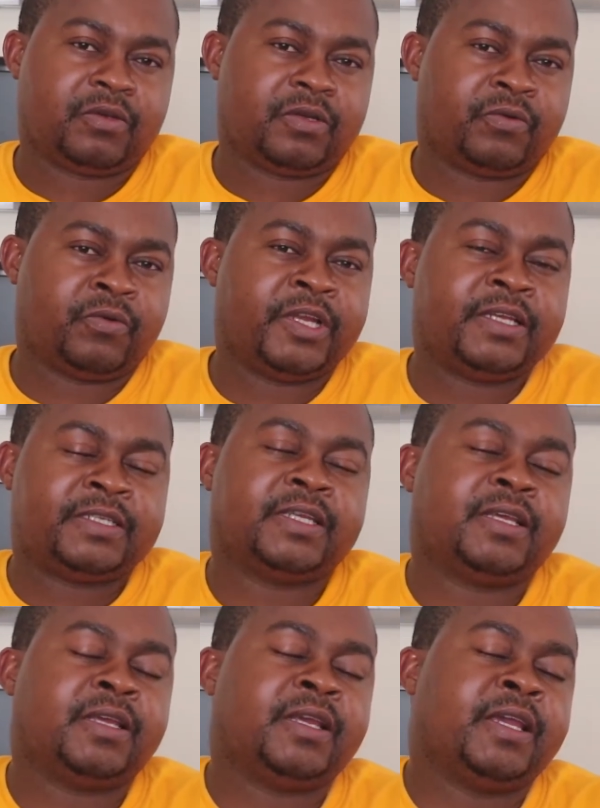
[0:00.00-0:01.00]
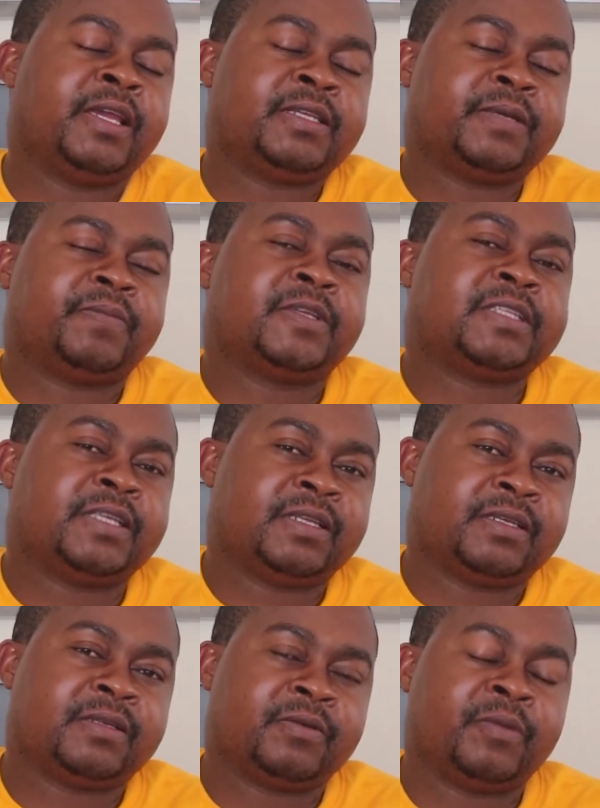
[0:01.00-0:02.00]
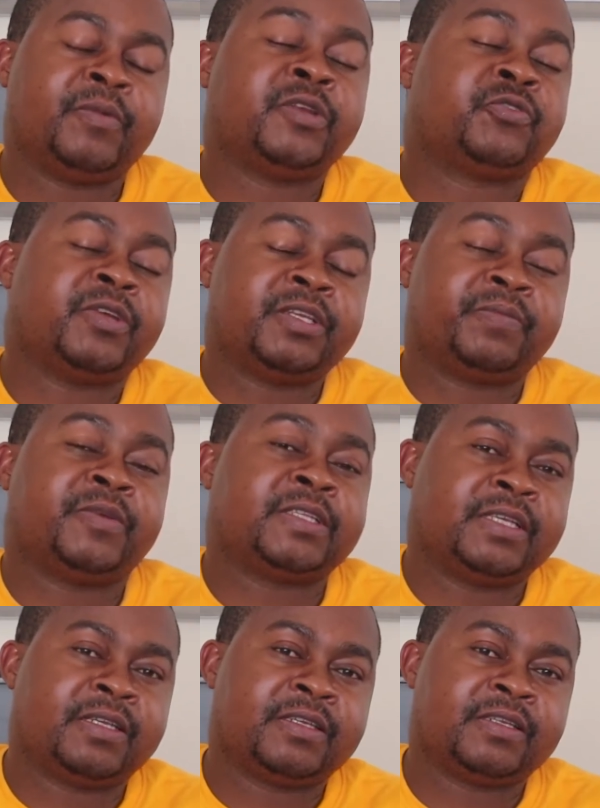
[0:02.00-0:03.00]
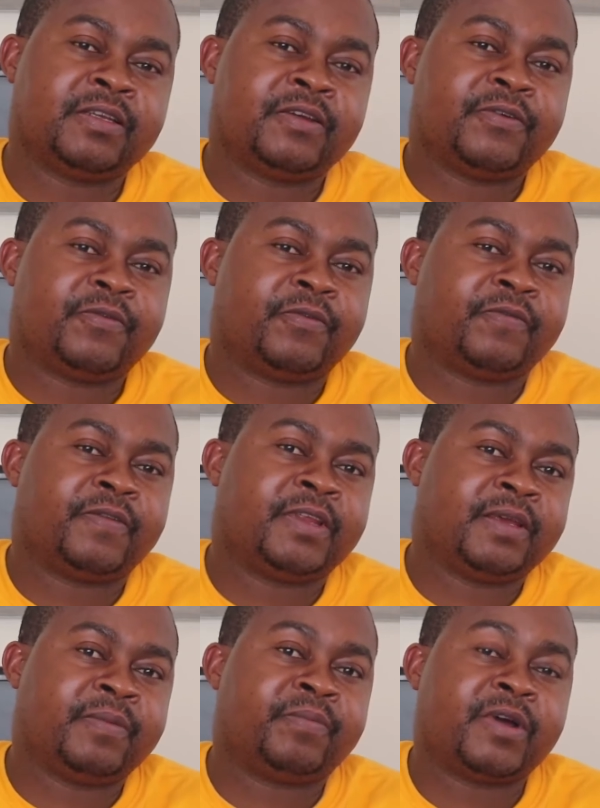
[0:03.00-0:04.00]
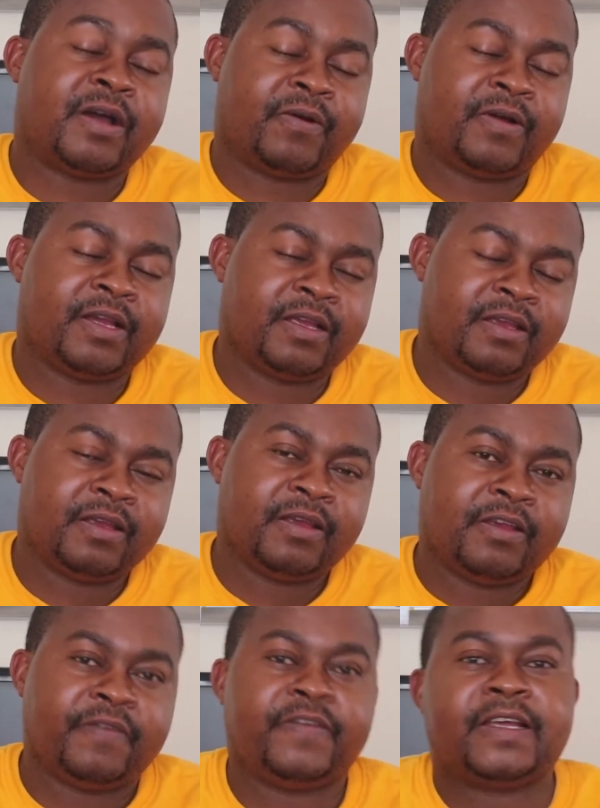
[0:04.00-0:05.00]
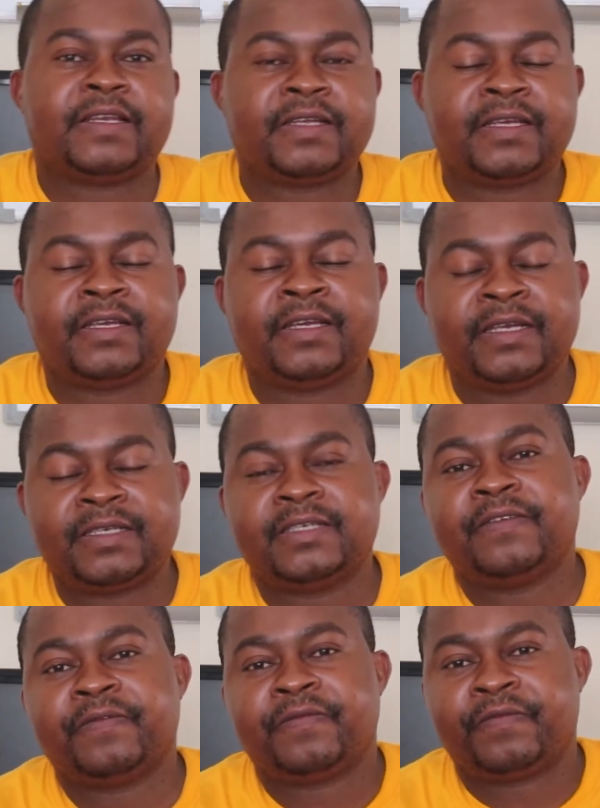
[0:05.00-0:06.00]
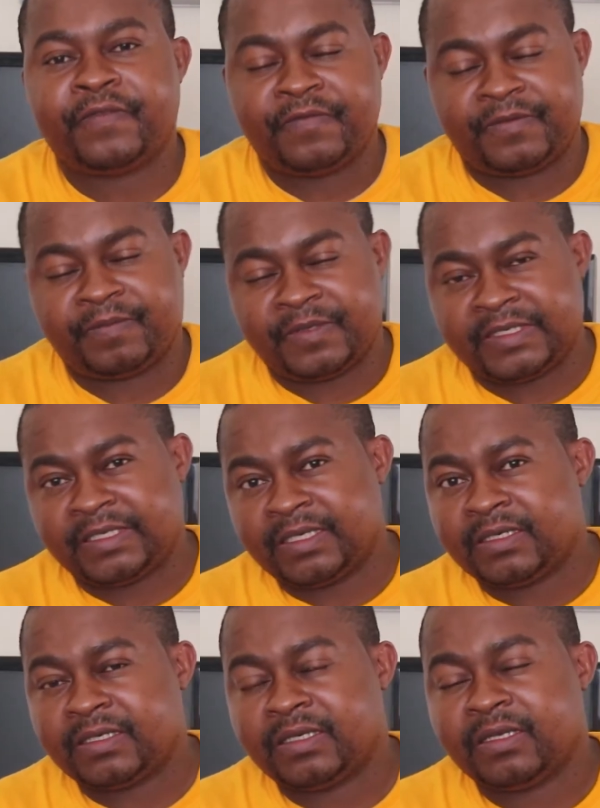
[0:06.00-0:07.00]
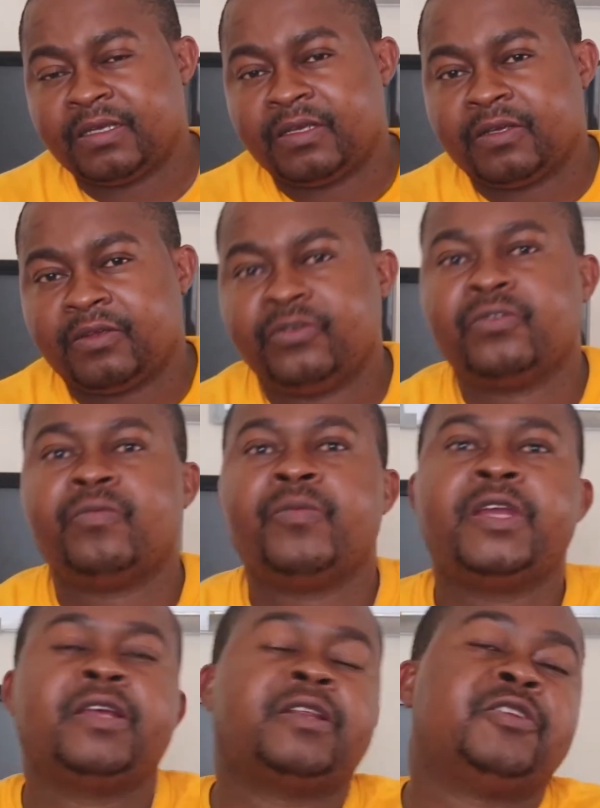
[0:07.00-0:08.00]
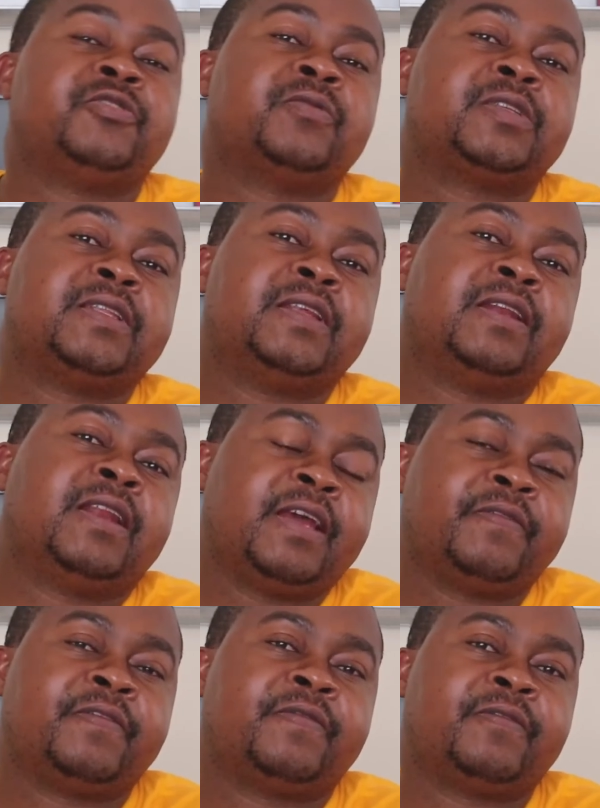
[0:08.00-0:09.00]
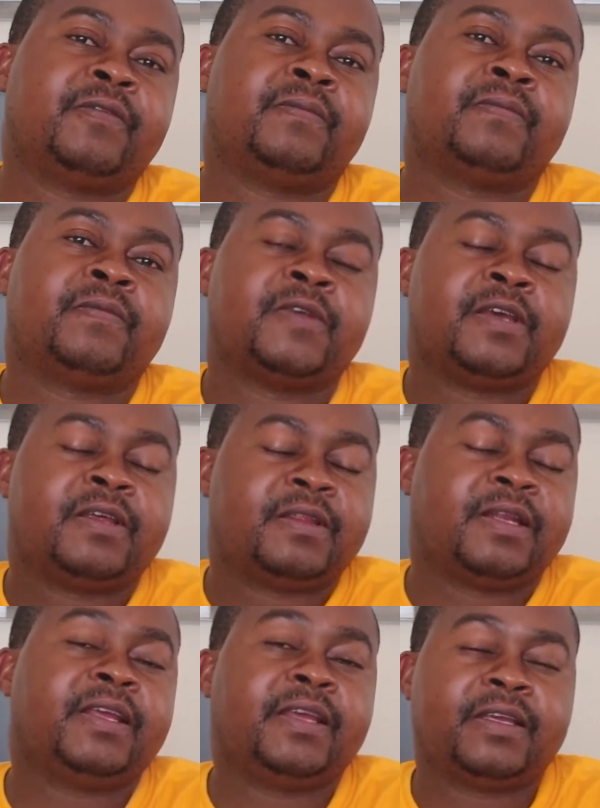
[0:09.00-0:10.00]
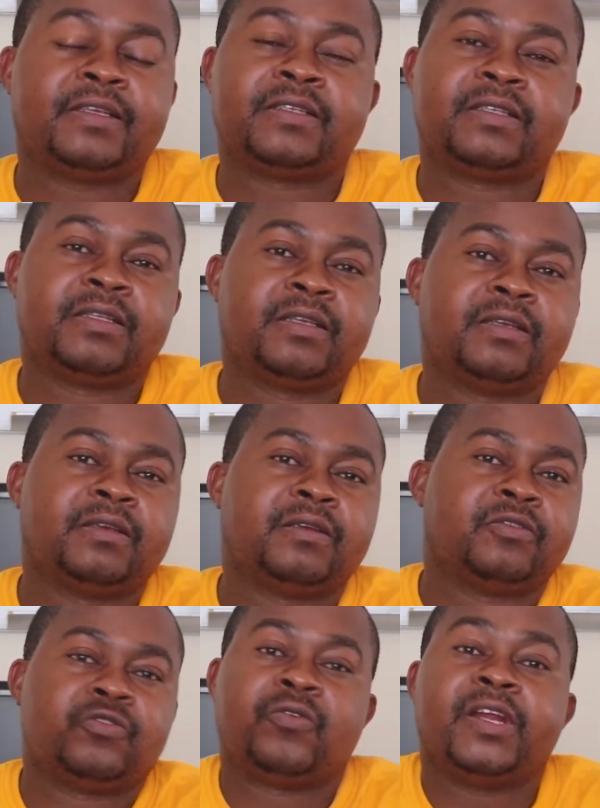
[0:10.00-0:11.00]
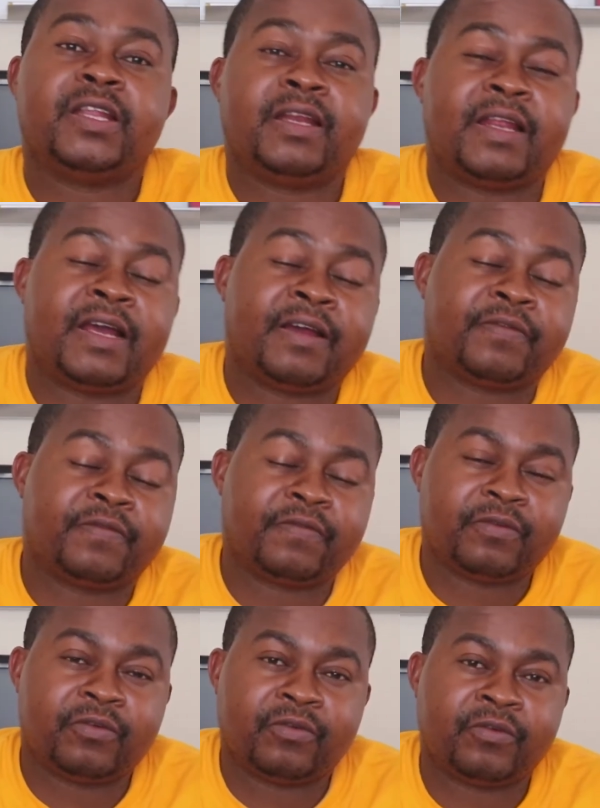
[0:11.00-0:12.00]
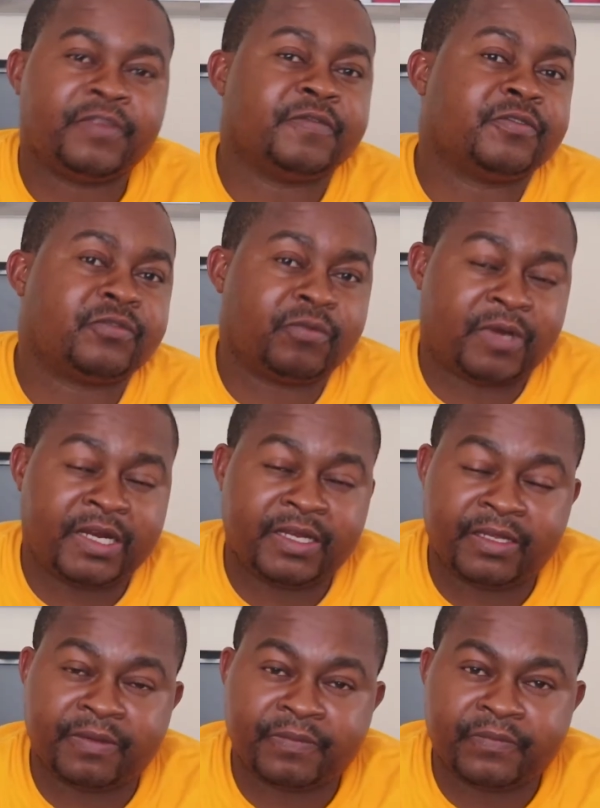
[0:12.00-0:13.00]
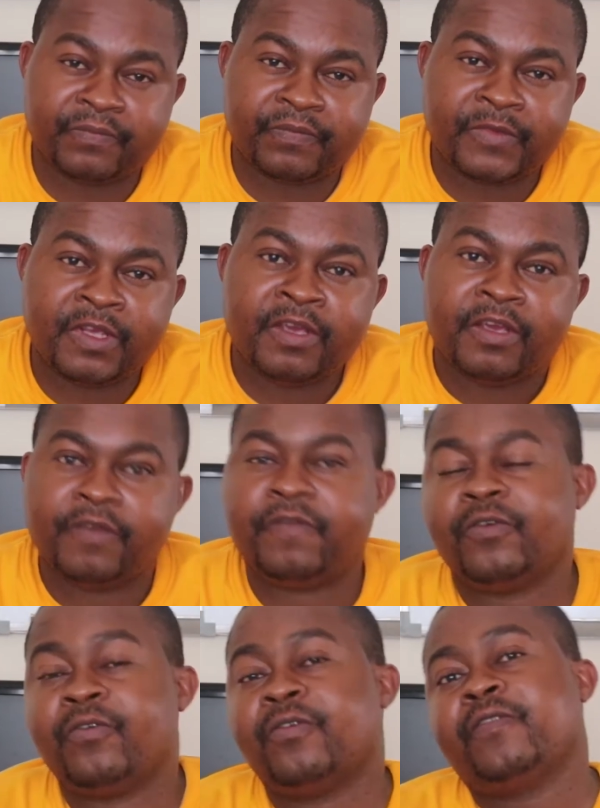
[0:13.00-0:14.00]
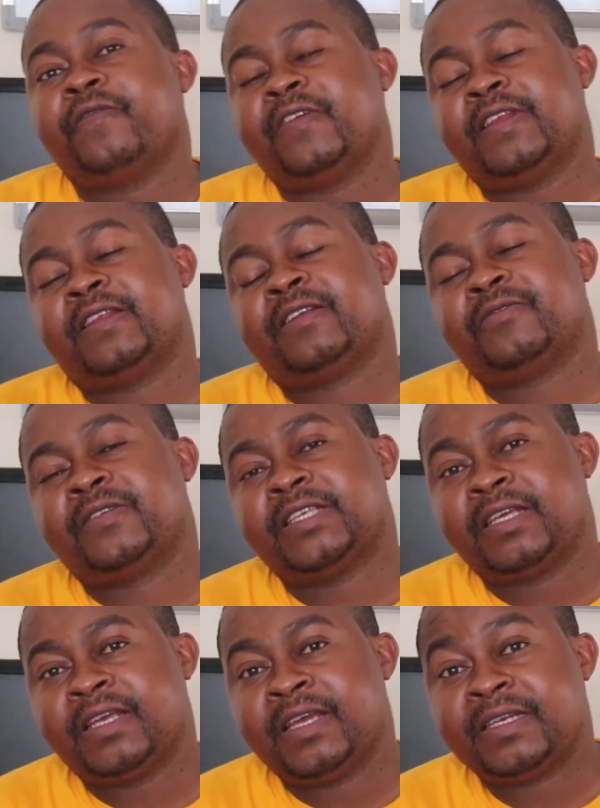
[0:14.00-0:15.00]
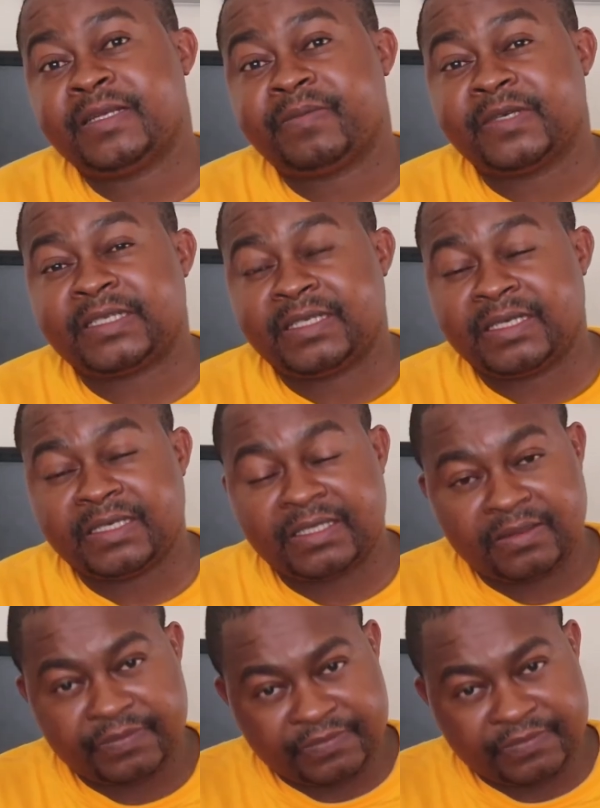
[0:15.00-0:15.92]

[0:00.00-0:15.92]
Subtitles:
when taking 80%, 20% of the power, if you are getting 50%, you may reduce the life from 3 years to 1.5 or even to 1 year. If you go further to take 80%,